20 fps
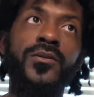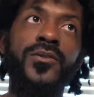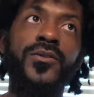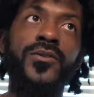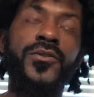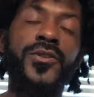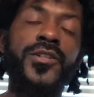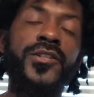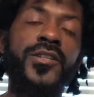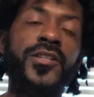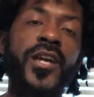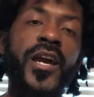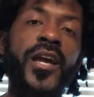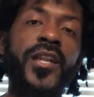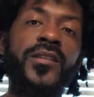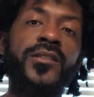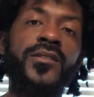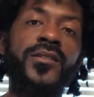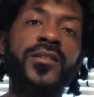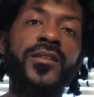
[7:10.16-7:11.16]

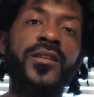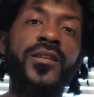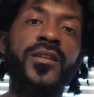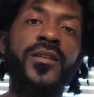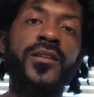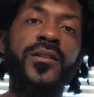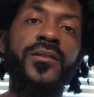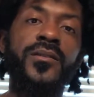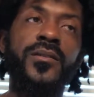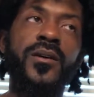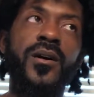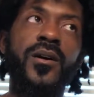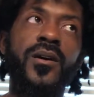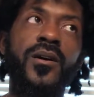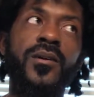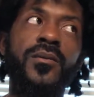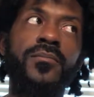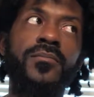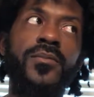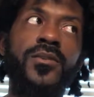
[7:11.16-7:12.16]
Christianity and
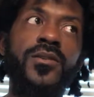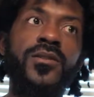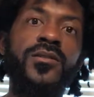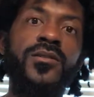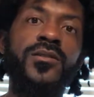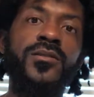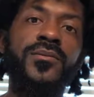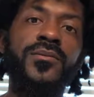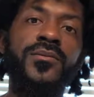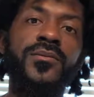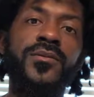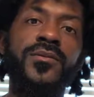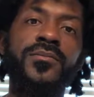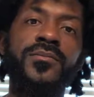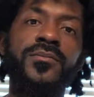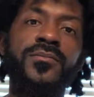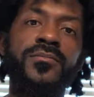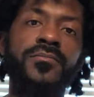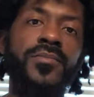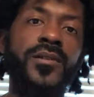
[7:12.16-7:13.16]
Muslims
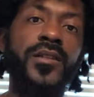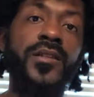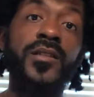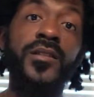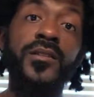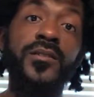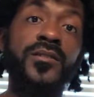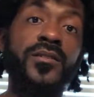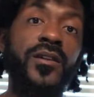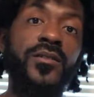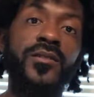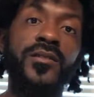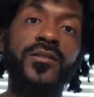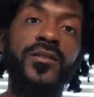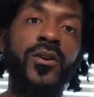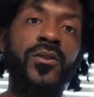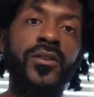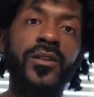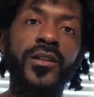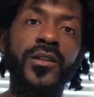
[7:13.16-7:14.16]
believe something
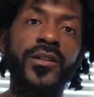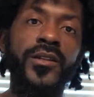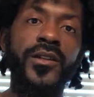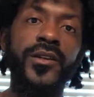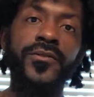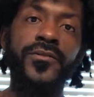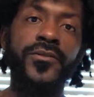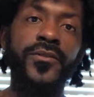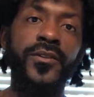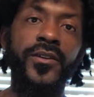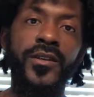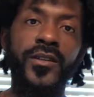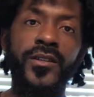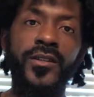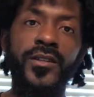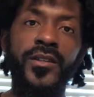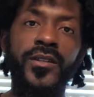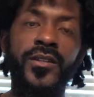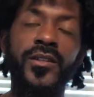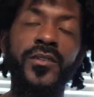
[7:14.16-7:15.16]
totally different.
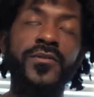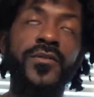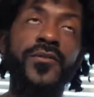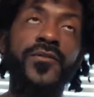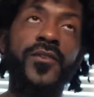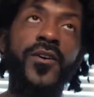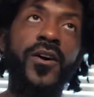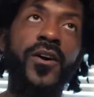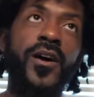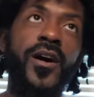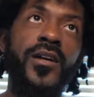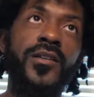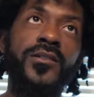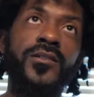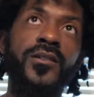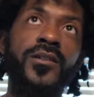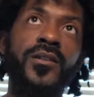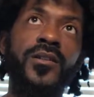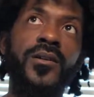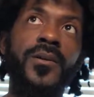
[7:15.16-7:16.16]
Even far as
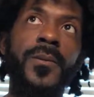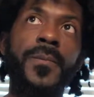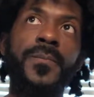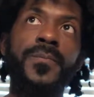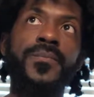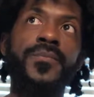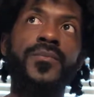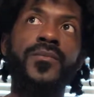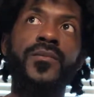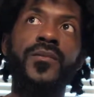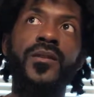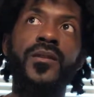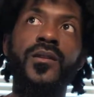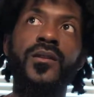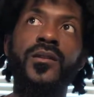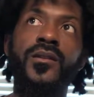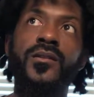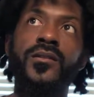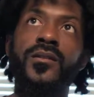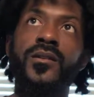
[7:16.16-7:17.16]
the
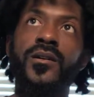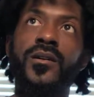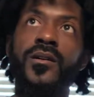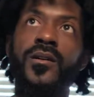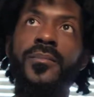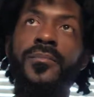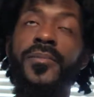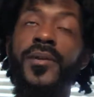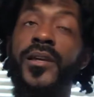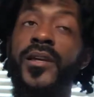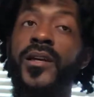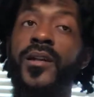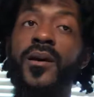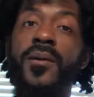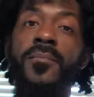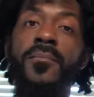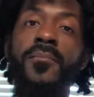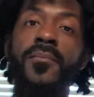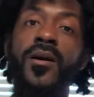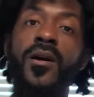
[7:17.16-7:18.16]
being
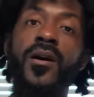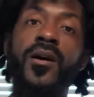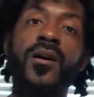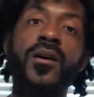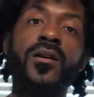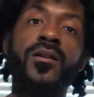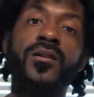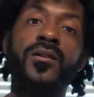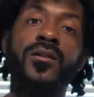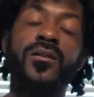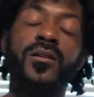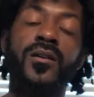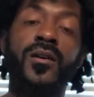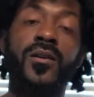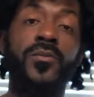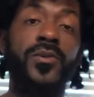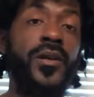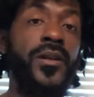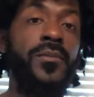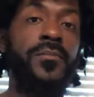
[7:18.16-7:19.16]
a monk,
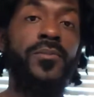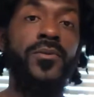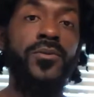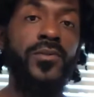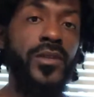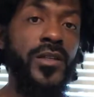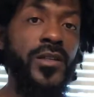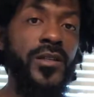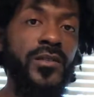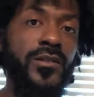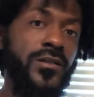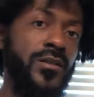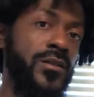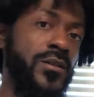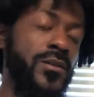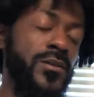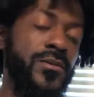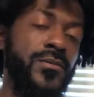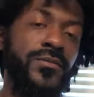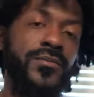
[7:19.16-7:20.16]
with the
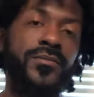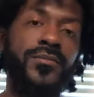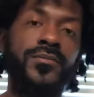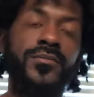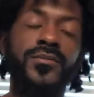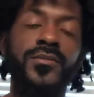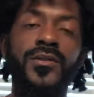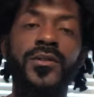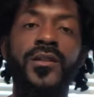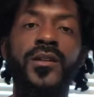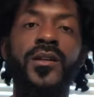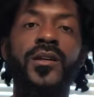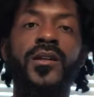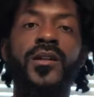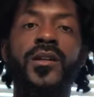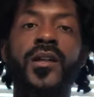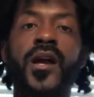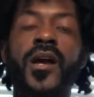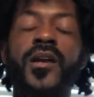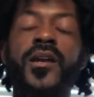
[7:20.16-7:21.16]
Buddhism,
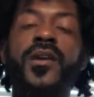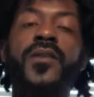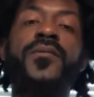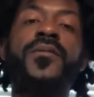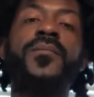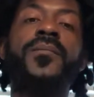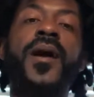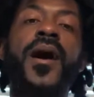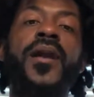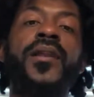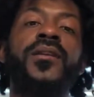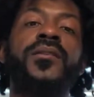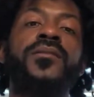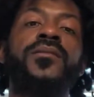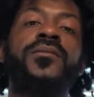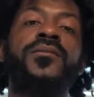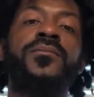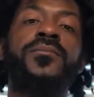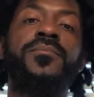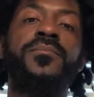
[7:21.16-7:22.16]
like everybody's
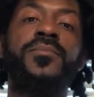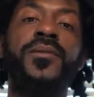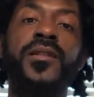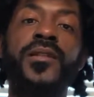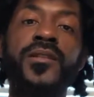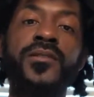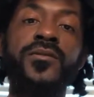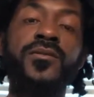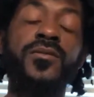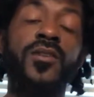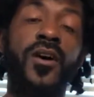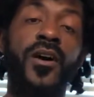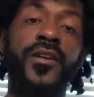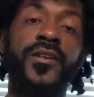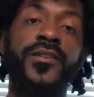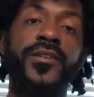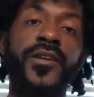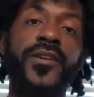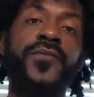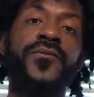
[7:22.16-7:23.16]
beliefs are
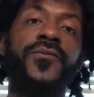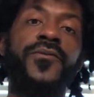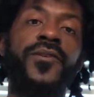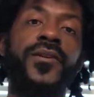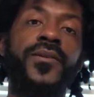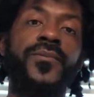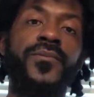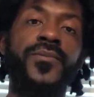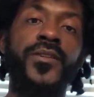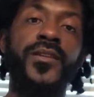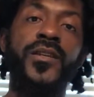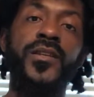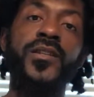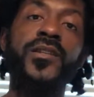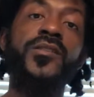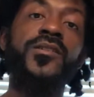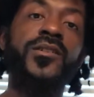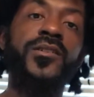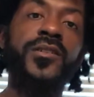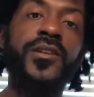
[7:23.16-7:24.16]
different. It
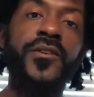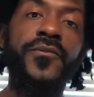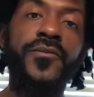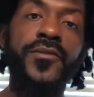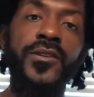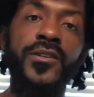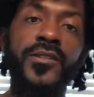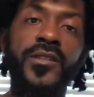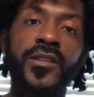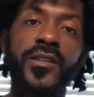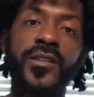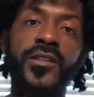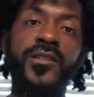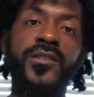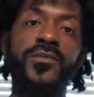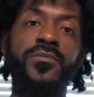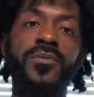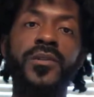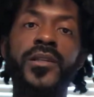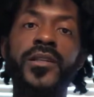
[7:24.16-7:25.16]
is a difference in
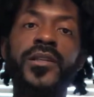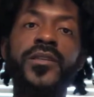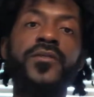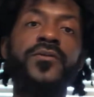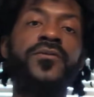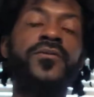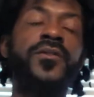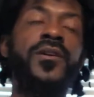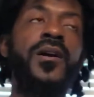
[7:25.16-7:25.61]
each belief.